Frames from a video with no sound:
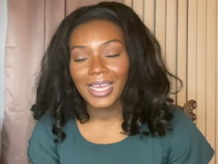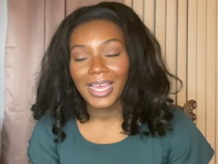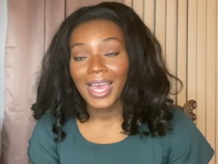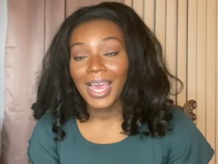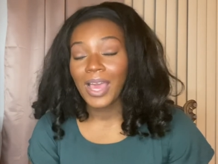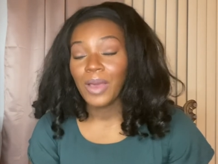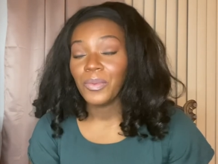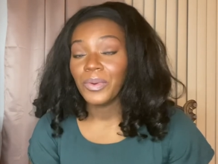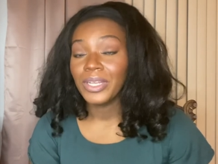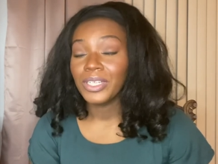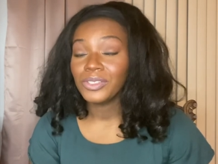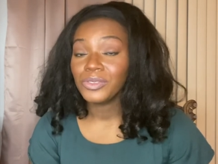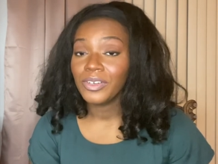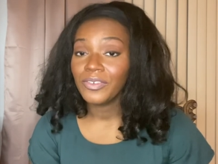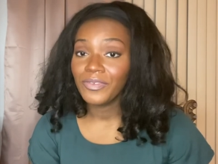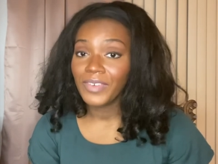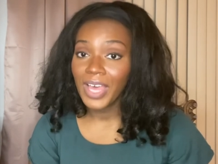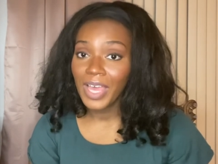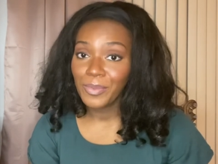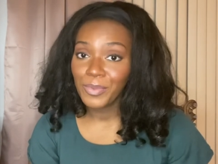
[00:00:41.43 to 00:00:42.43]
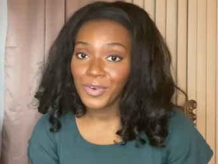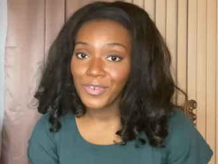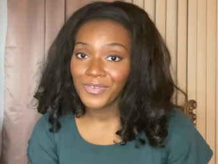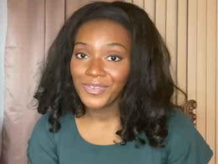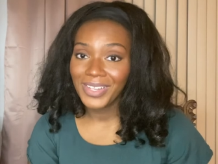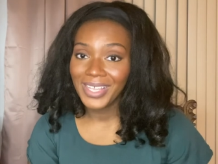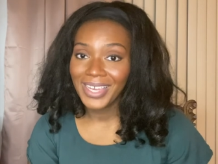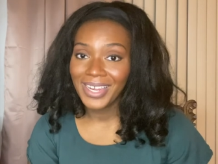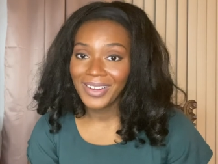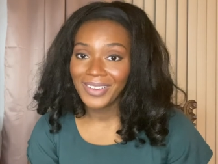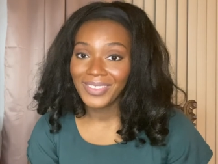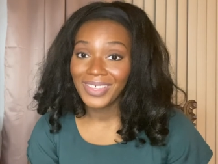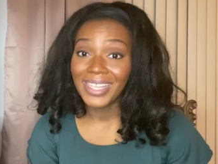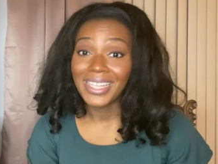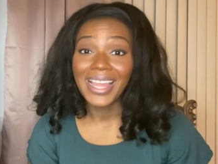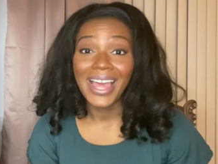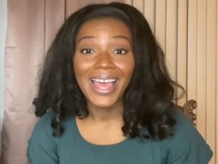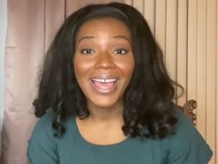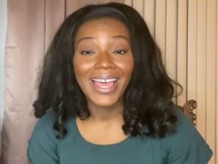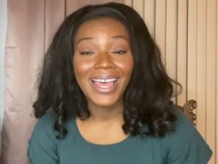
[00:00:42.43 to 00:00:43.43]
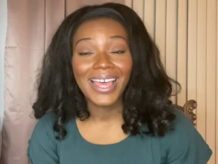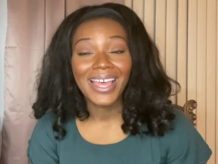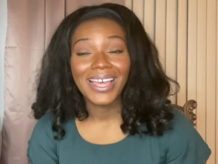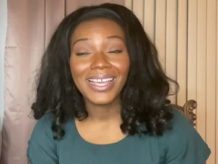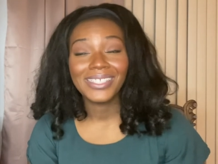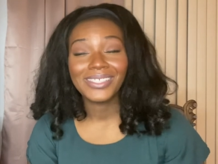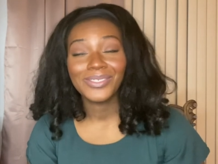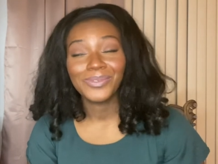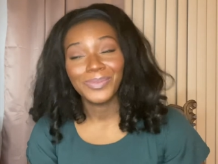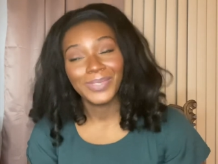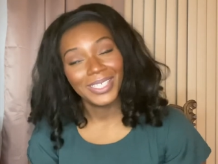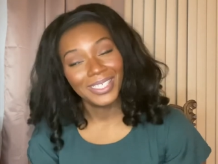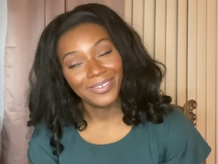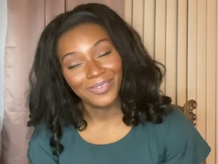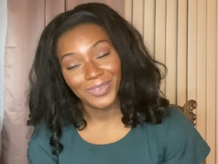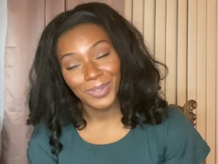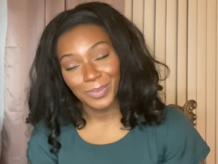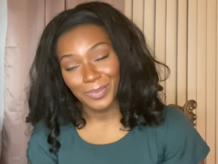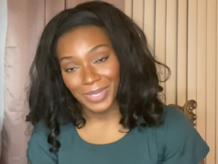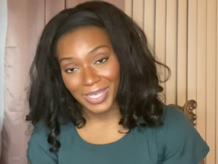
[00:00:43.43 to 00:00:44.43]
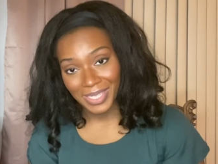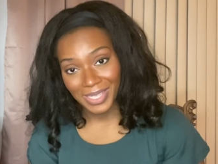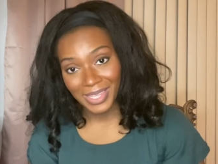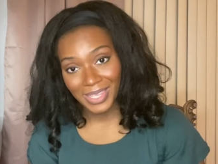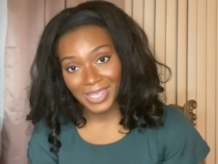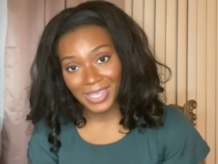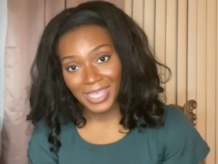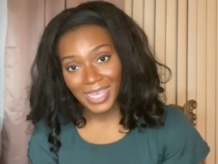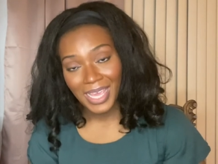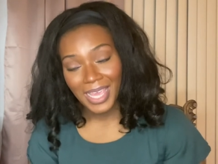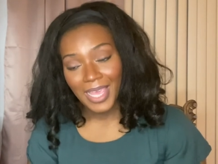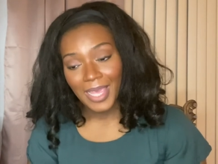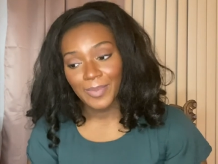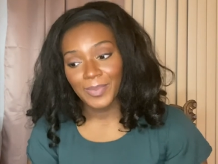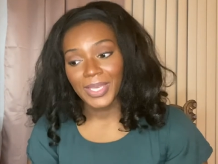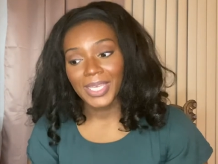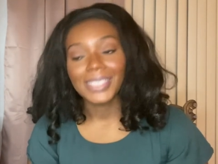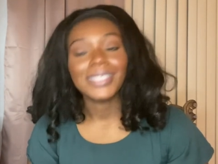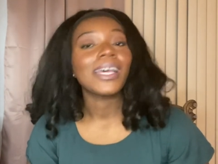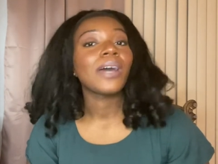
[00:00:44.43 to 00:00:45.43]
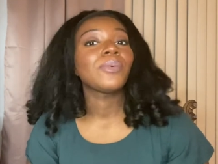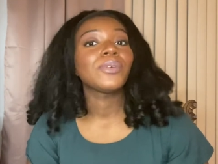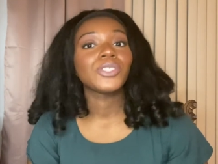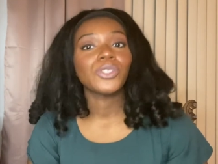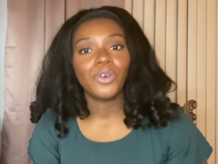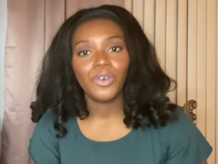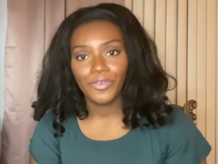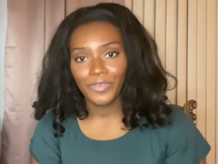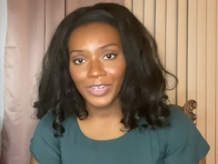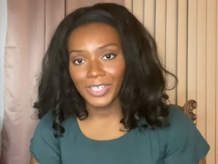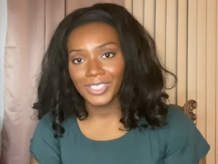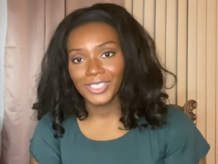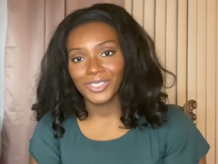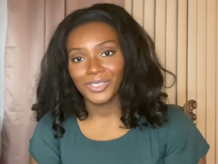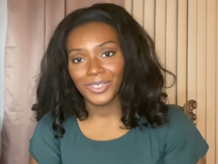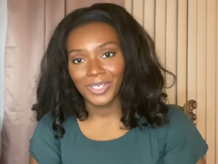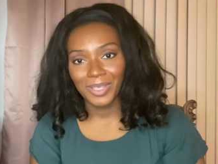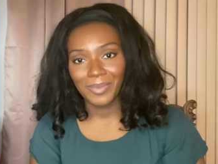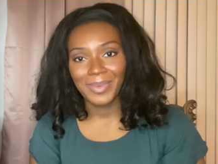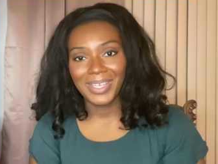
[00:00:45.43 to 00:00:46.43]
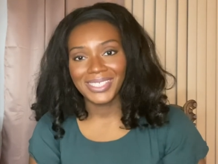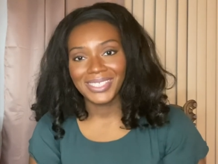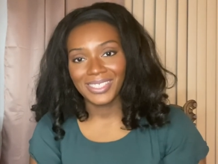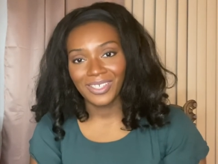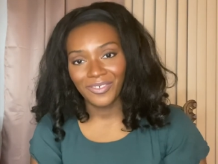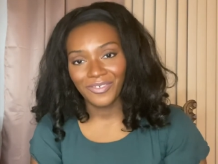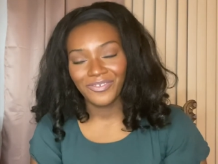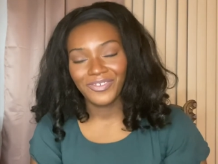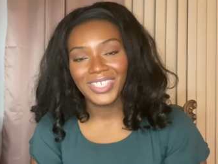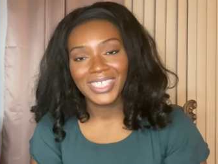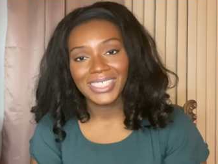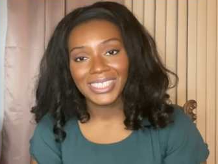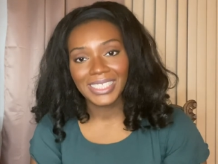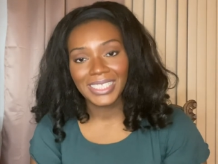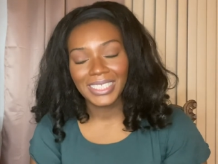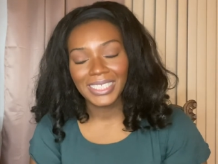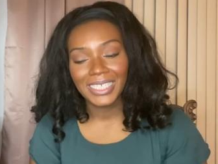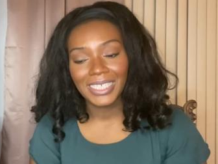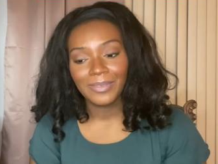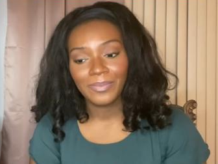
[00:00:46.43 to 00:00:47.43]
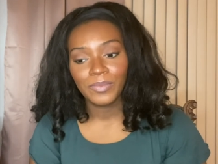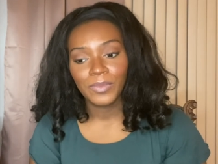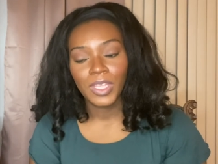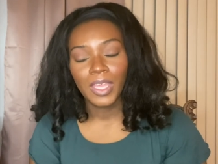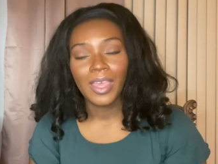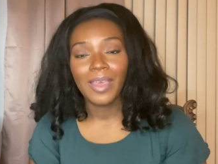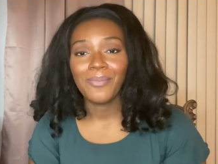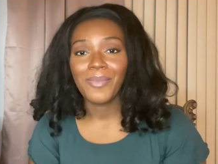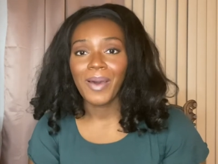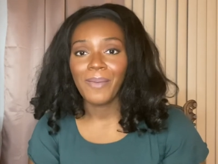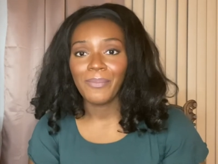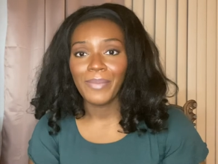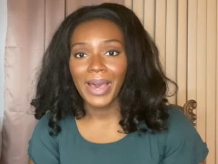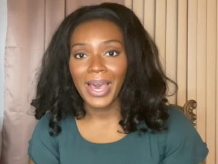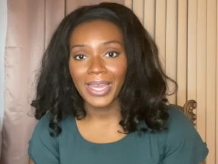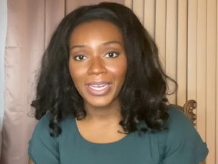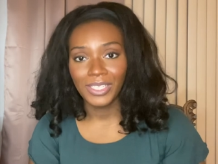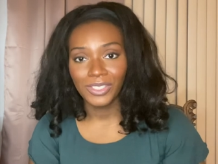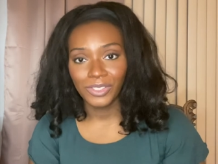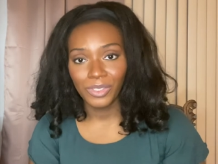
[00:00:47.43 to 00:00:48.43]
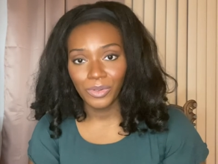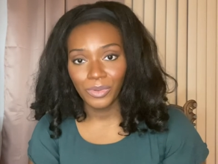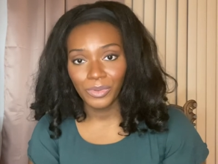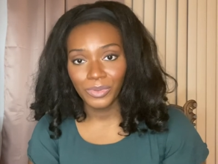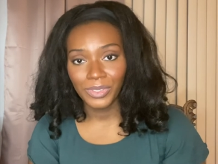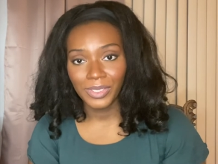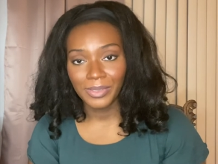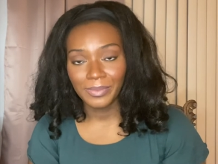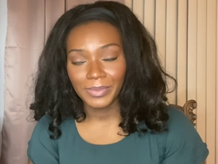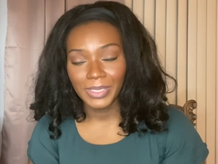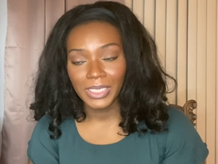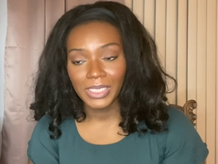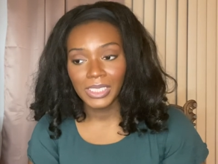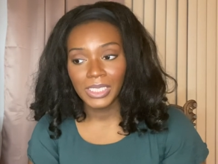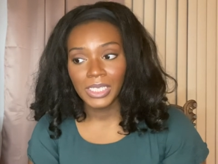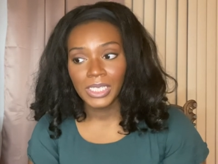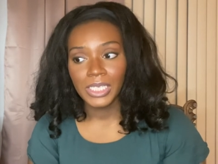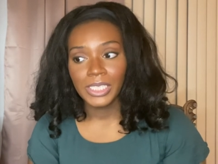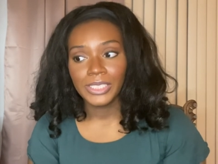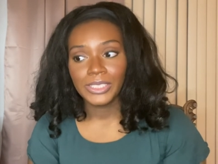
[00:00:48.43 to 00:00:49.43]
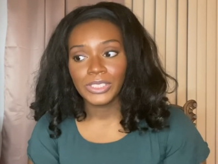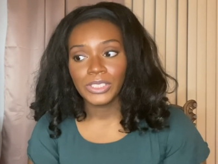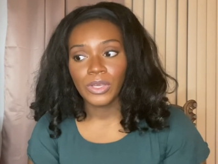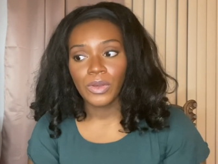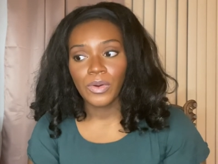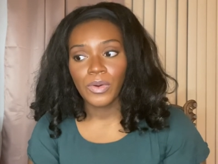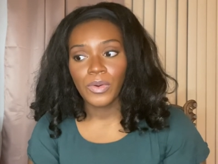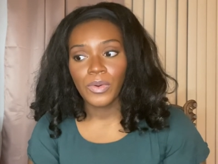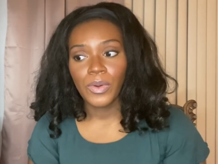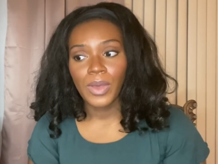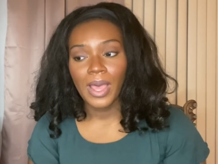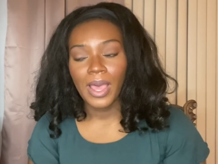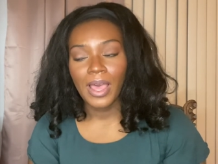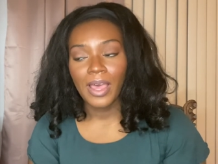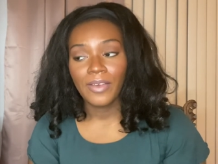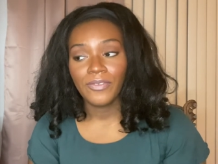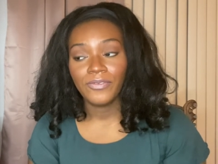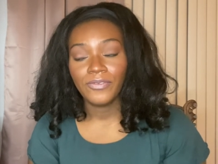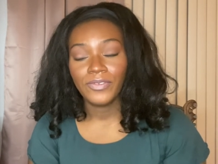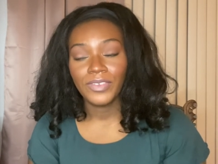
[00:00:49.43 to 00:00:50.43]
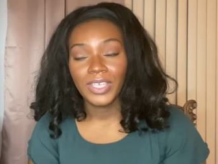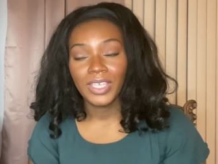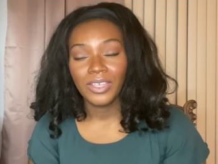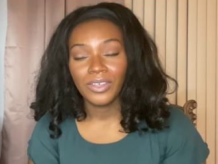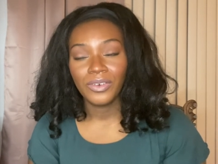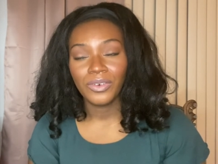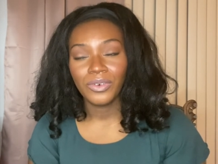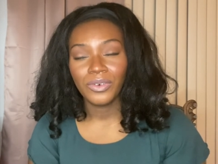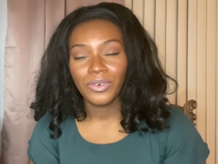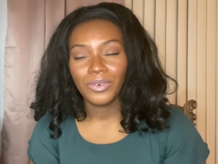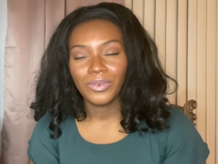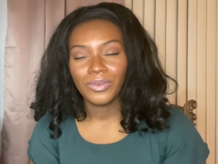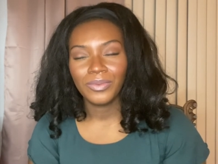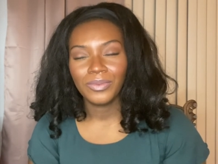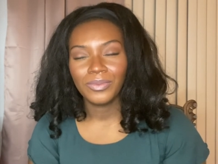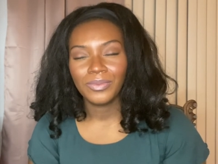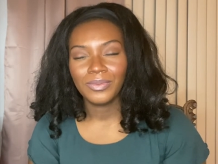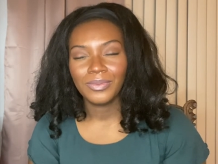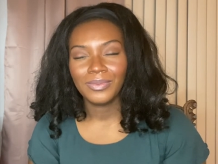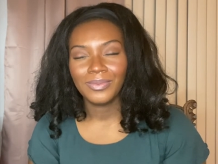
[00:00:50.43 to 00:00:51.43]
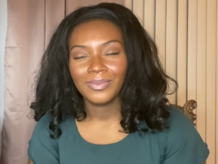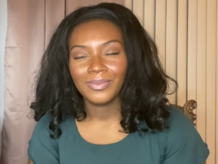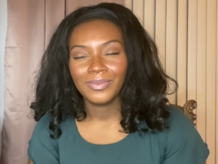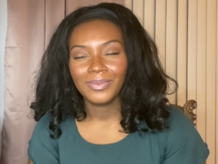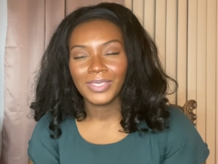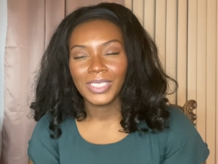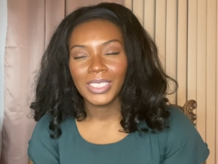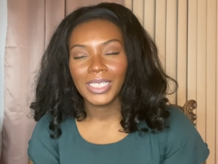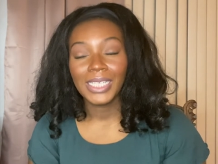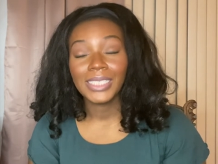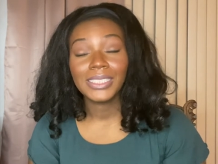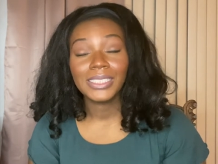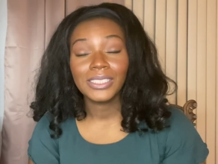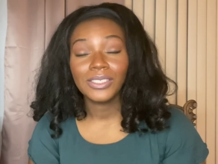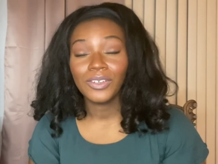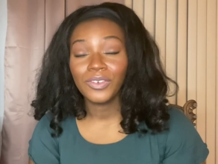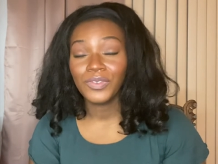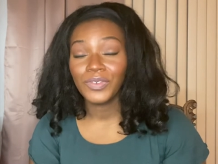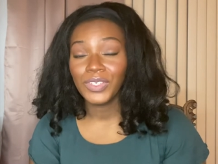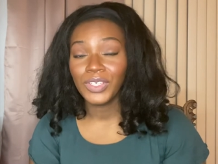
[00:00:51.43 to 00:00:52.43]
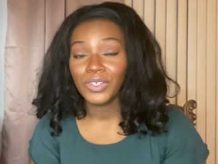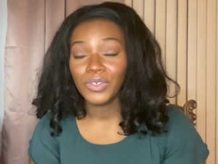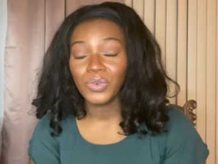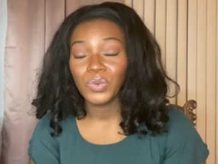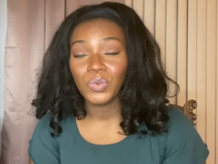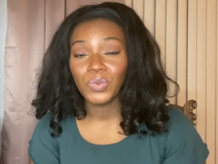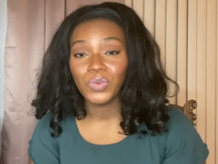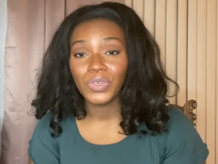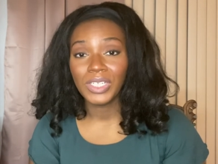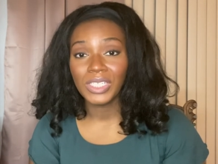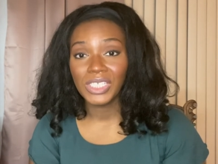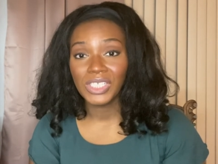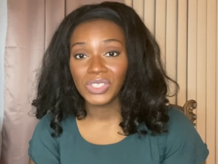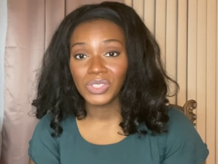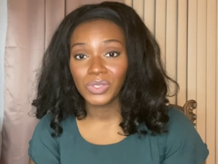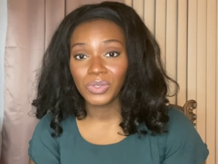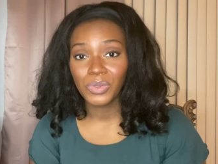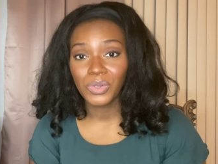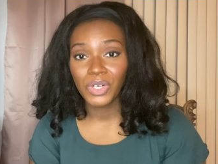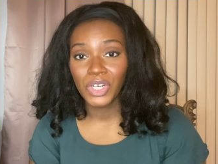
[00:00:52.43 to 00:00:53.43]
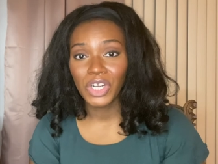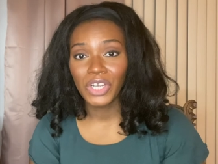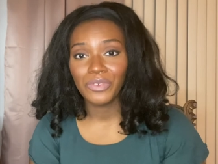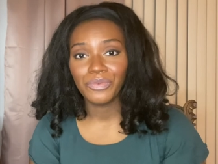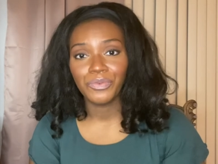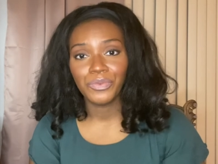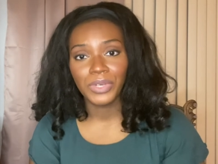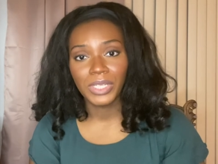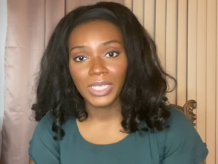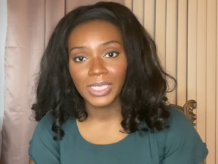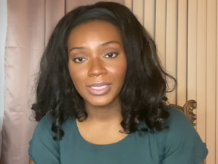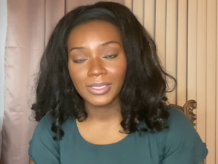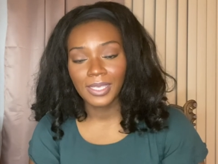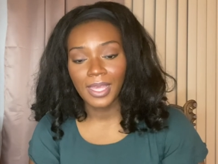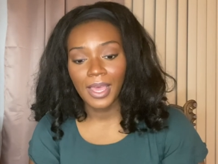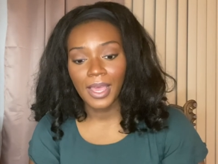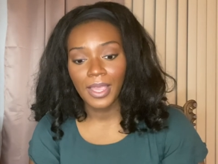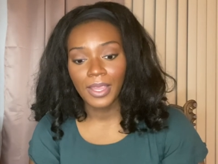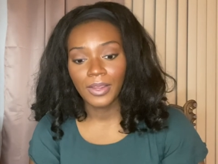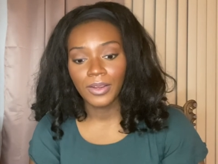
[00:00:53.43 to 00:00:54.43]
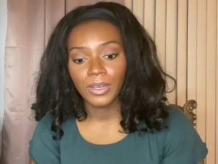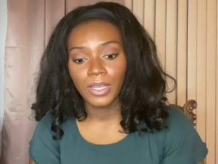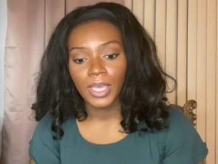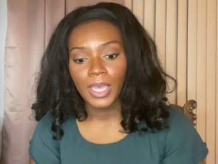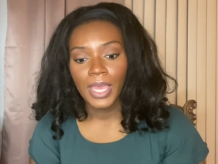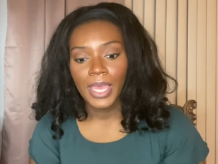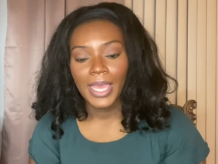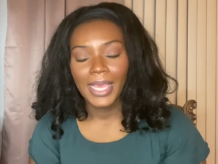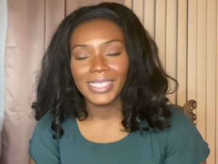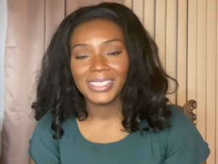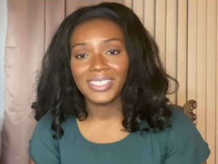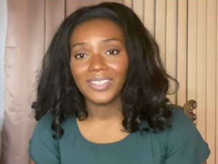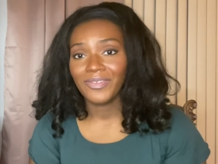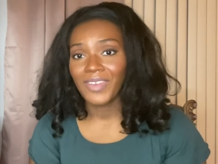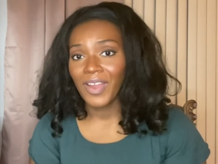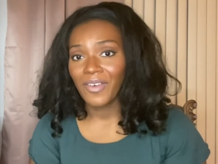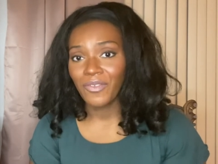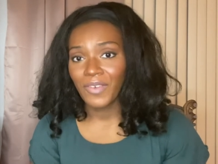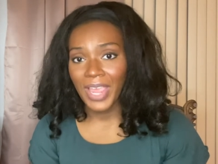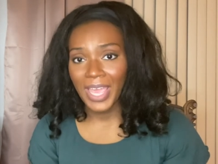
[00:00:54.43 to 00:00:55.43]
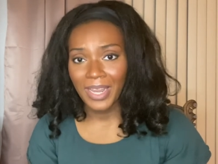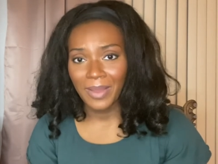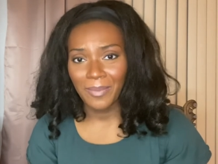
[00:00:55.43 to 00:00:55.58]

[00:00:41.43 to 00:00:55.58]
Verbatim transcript: I went into a fibro flare the last week of the month because I was overexerting myself physically and my body told on me. So I feel I still feel really sore and really tired as if I ran a